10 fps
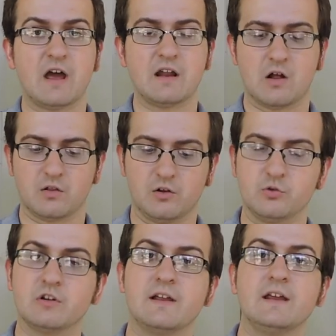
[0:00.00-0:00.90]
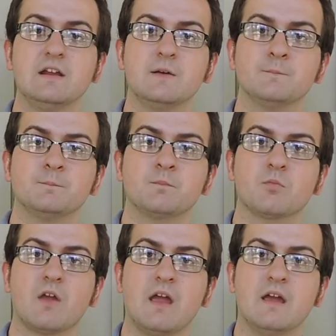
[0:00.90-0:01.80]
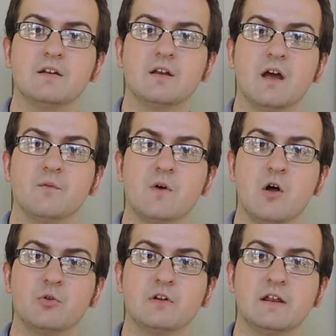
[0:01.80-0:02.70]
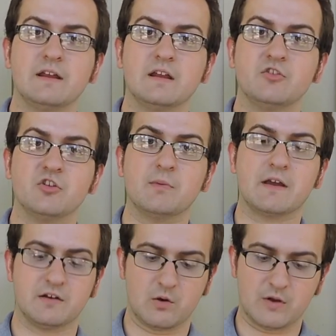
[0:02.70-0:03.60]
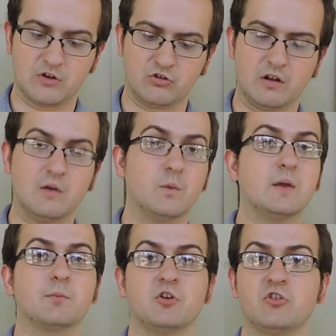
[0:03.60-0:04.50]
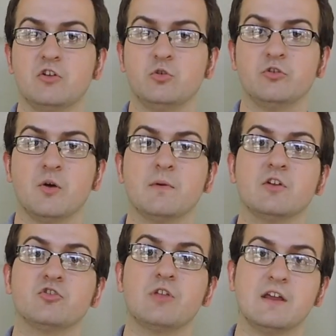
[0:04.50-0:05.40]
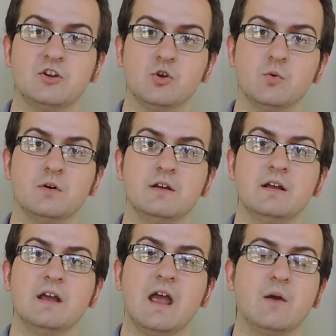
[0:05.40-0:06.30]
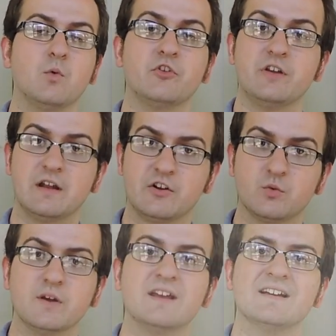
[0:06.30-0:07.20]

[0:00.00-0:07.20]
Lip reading: I'll include the link, and follow the link and just make a donation, and we appreciate you so much. Thank you, and we'll see you next week.